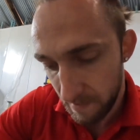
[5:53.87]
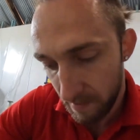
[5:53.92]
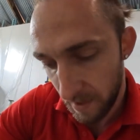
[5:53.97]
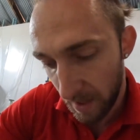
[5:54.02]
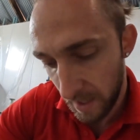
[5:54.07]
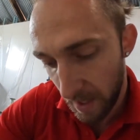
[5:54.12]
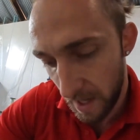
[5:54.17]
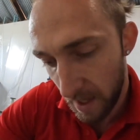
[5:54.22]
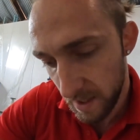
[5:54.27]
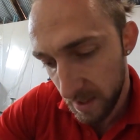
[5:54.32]

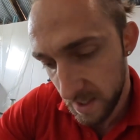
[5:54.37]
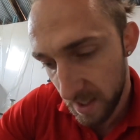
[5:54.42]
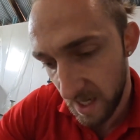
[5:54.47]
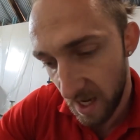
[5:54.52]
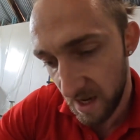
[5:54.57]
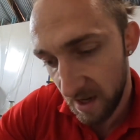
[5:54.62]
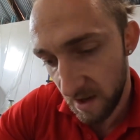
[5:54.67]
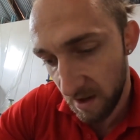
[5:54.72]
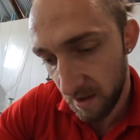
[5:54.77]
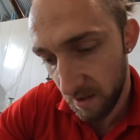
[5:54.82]
But I can't see
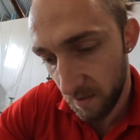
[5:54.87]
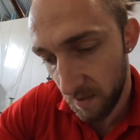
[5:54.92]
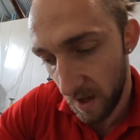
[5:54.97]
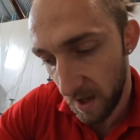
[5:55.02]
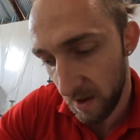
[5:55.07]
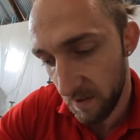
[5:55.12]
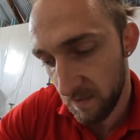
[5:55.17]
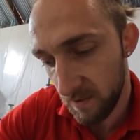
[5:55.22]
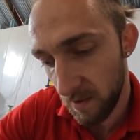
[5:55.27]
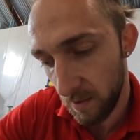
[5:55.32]
any other
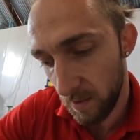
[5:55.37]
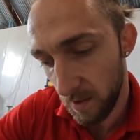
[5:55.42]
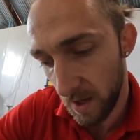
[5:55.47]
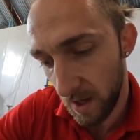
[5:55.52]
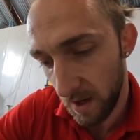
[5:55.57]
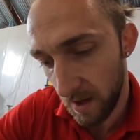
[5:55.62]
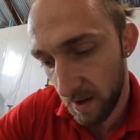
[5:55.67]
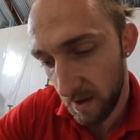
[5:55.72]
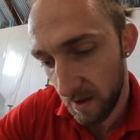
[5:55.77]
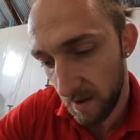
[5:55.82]
way of doing
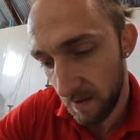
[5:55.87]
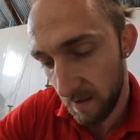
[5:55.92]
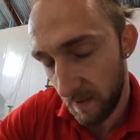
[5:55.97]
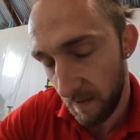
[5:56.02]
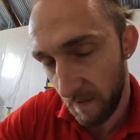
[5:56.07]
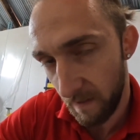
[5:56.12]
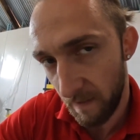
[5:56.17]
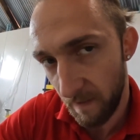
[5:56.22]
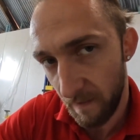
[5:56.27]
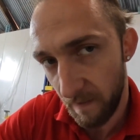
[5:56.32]
it
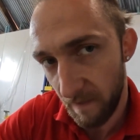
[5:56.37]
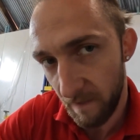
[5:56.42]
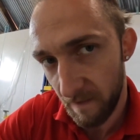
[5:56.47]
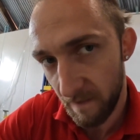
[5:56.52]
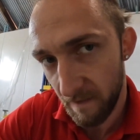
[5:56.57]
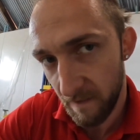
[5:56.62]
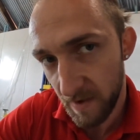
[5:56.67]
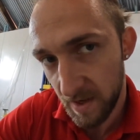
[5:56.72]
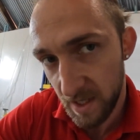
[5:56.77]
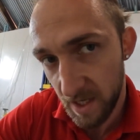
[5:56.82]

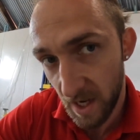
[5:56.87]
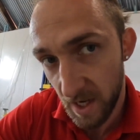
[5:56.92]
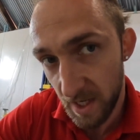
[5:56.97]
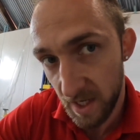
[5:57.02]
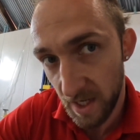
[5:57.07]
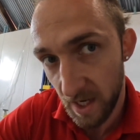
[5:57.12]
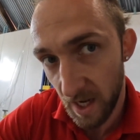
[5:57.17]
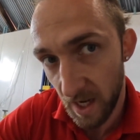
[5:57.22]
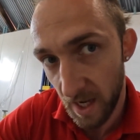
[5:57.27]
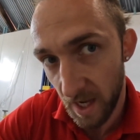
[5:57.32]

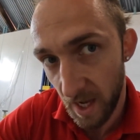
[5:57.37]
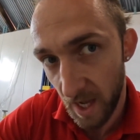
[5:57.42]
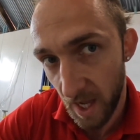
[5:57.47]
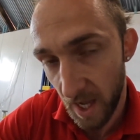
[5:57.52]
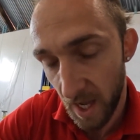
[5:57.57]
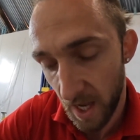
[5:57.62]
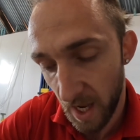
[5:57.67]
tidily.